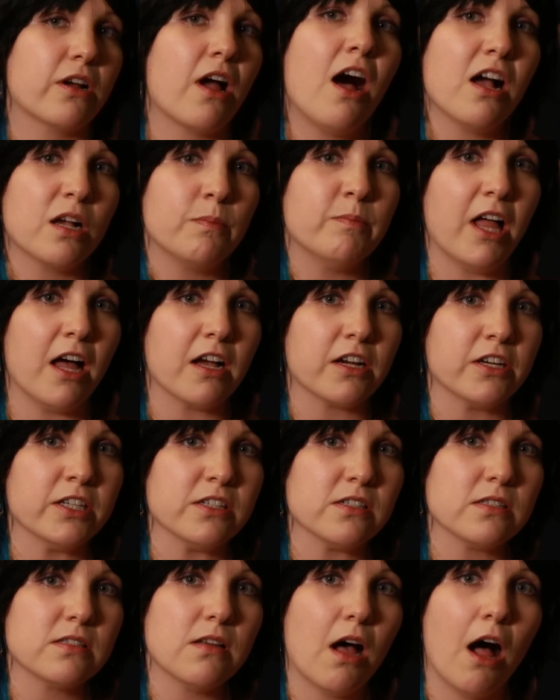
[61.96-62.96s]
They're cock
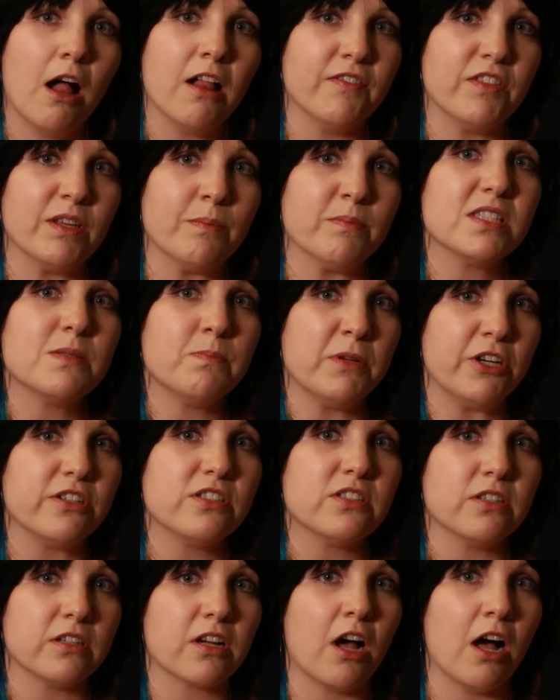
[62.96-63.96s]
blockers, all of them.
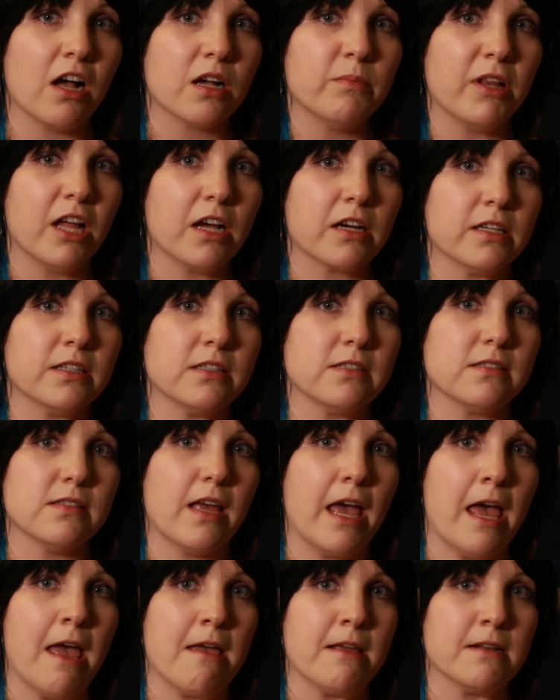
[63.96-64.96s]
Spirits are cock
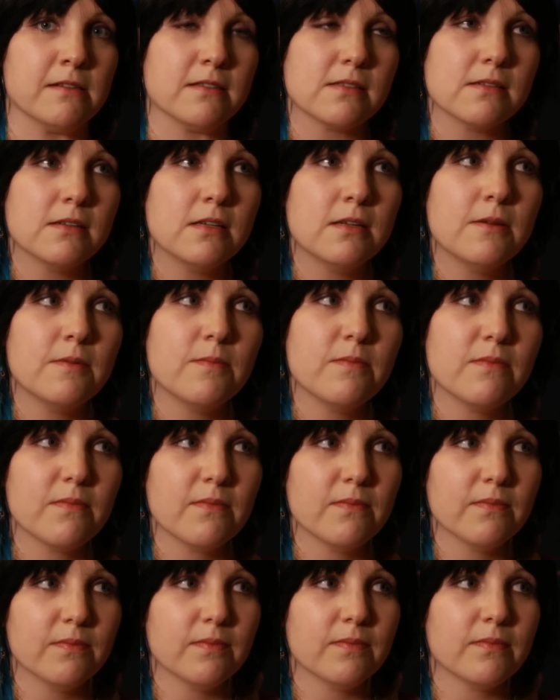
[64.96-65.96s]
blockers and
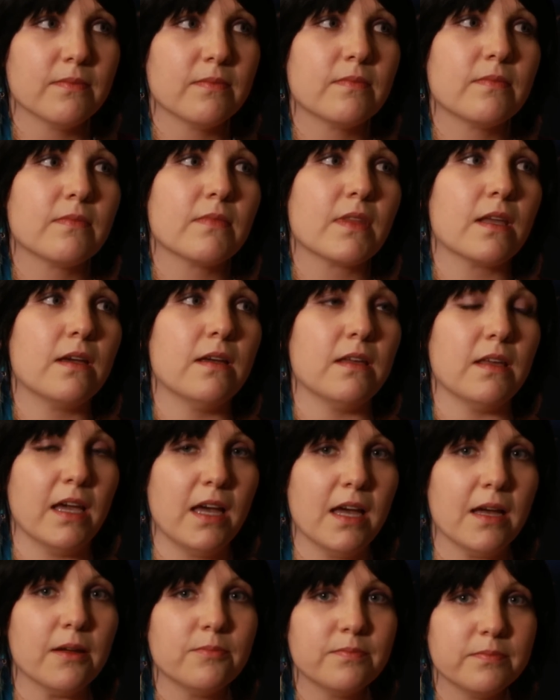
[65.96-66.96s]

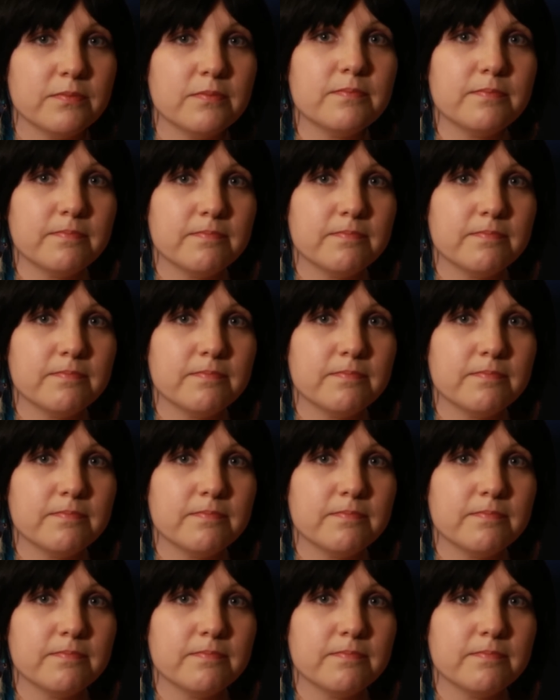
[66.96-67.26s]
yeah.